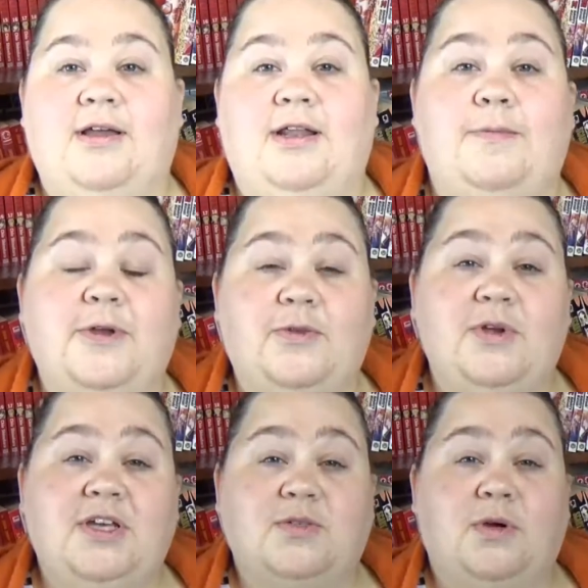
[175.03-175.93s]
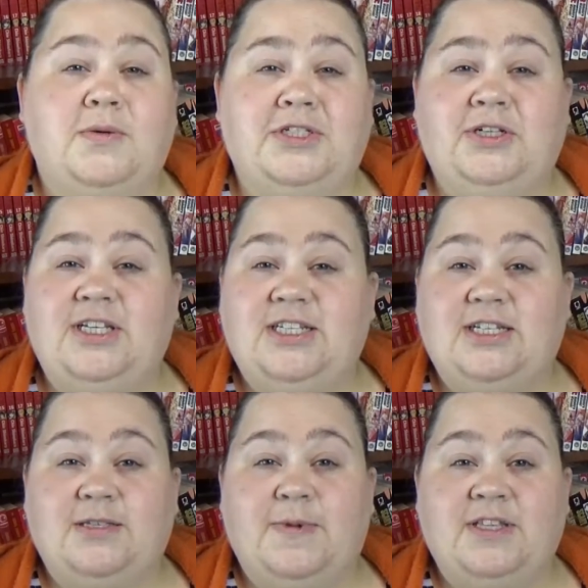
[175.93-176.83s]
Number 3 is, what was your least
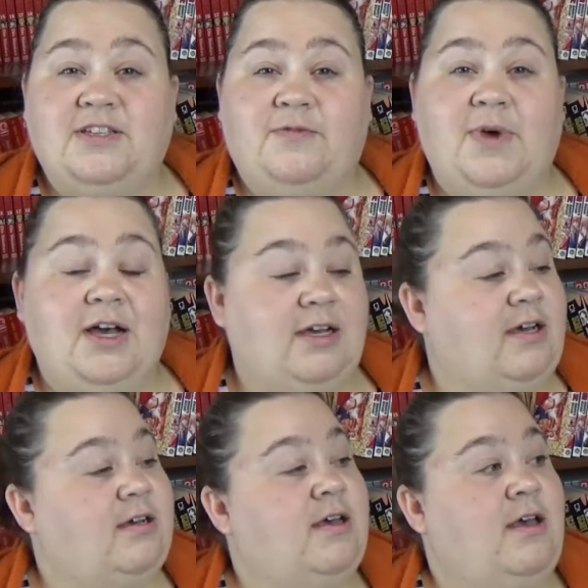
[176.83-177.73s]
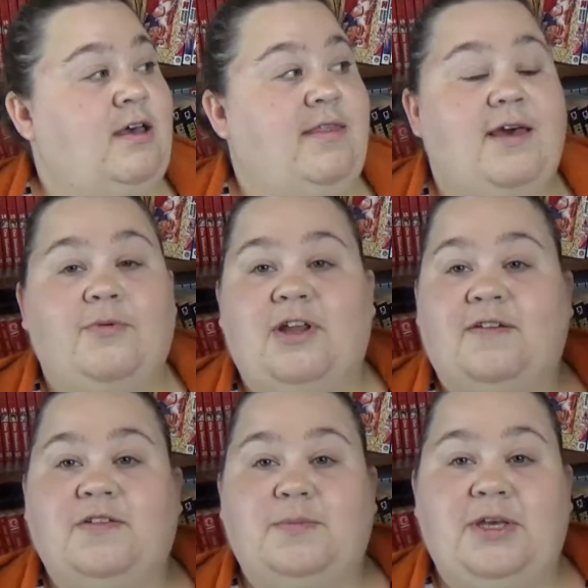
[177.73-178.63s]
expensive manga? That would
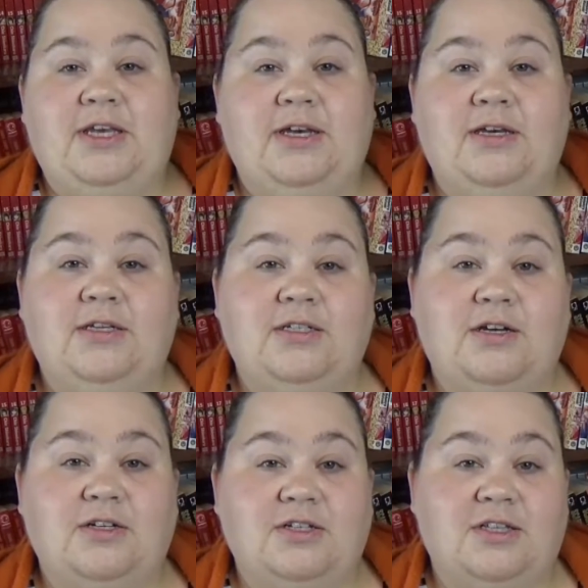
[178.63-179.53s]
have to be Dr.